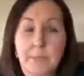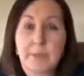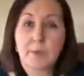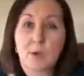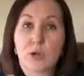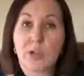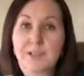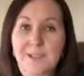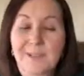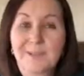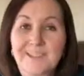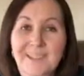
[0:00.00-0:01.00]
bit more
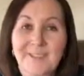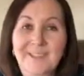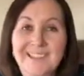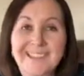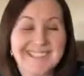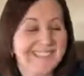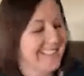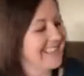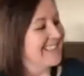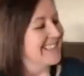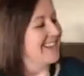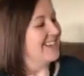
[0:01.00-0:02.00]
gusto with that one.
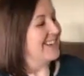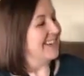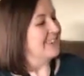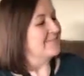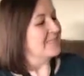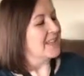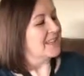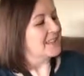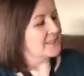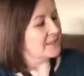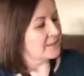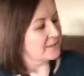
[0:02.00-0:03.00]
Okay,
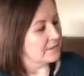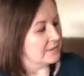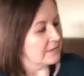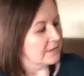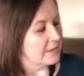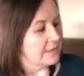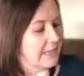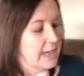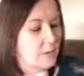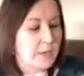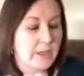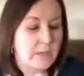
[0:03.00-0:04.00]
so
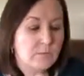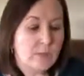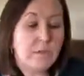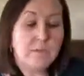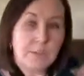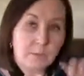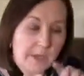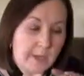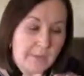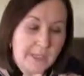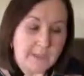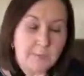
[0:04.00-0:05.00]
now we know roughly where
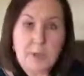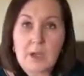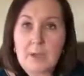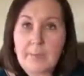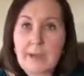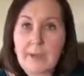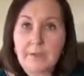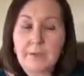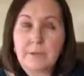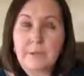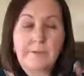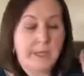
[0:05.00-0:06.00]
we need to put our
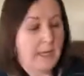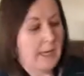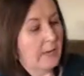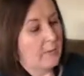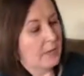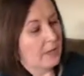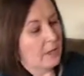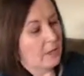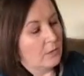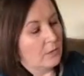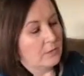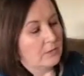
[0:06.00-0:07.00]
mouth and we
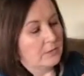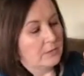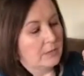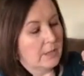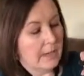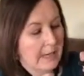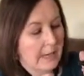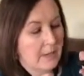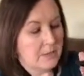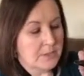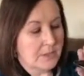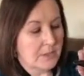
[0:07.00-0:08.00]
know
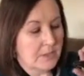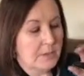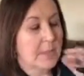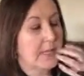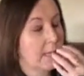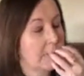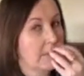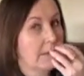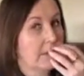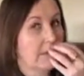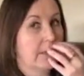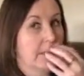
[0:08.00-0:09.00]
how to keep
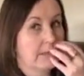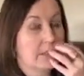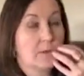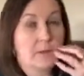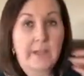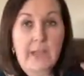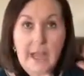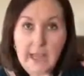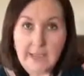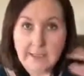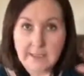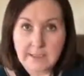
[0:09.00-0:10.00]
it so that the
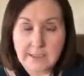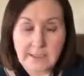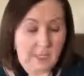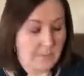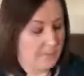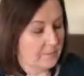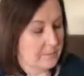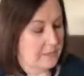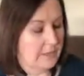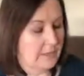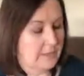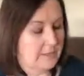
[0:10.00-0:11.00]
air doesn't escape from the
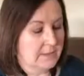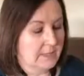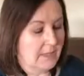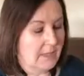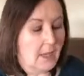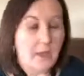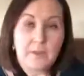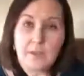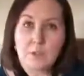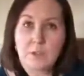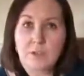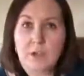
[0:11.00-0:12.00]
sides. I
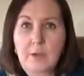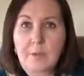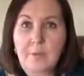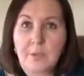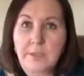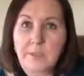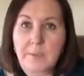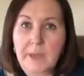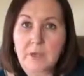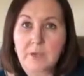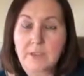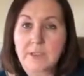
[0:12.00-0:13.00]
think we'll try and put this
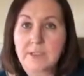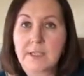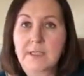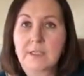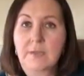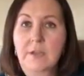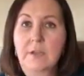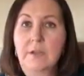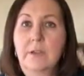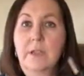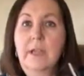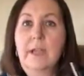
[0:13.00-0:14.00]
back onto the saxophone